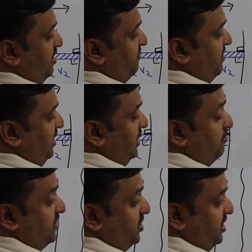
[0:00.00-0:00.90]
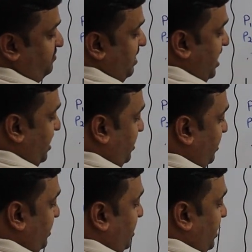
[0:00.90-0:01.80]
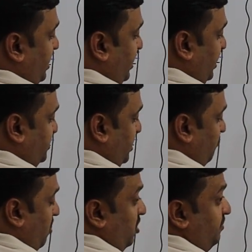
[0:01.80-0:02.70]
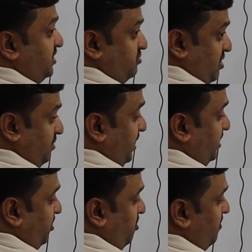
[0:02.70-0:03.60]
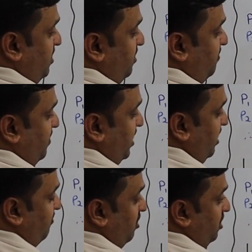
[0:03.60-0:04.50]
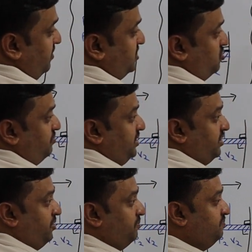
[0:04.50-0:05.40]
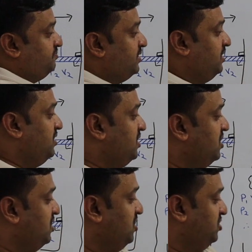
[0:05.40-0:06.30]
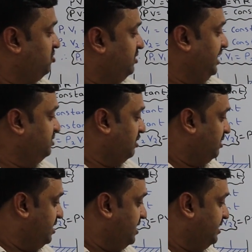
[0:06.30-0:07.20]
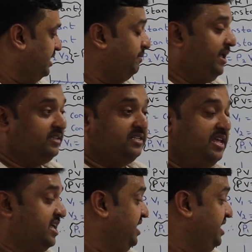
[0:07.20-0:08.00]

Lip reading: final pressure is 500. Initial volume is 1 meter cube, final volume is 2 meter cube. So that is what. That means